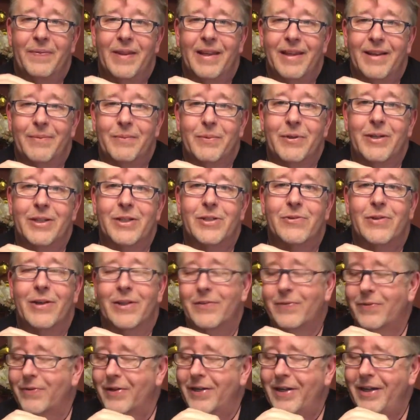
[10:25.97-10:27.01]
pretty
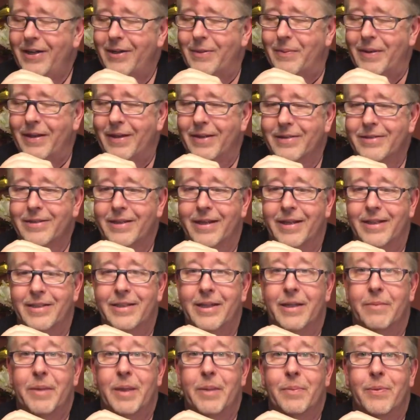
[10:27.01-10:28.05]
stress-free year, but it looks like it's
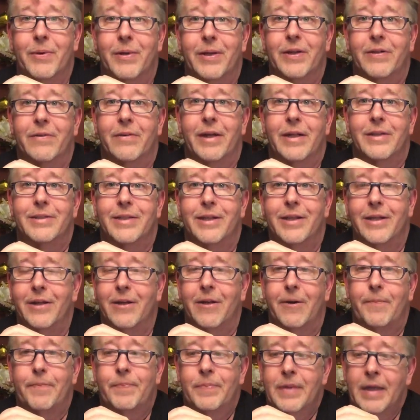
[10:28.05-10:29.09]
going to be a pretty crazy
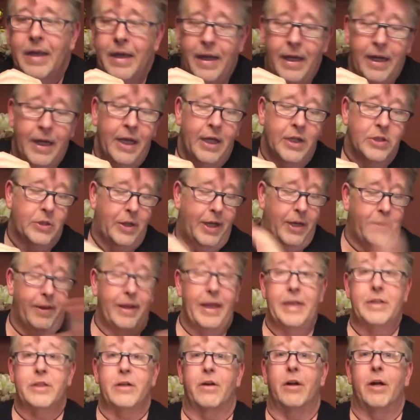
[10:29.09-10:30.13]
year. So anyway,
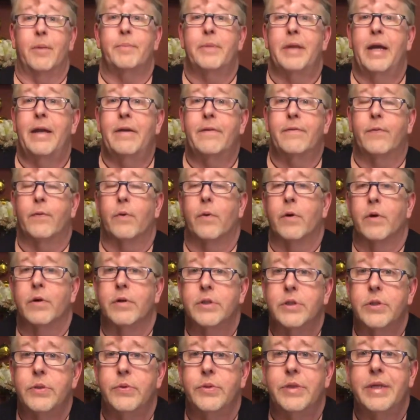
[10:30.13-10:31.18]
that's our update for
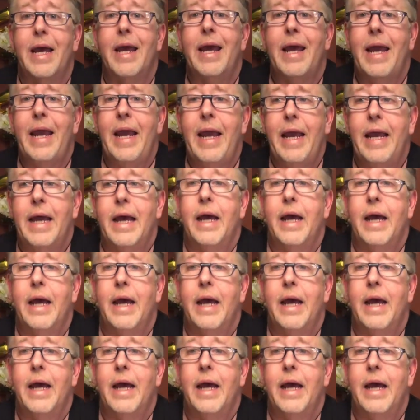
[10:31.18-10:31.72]
today.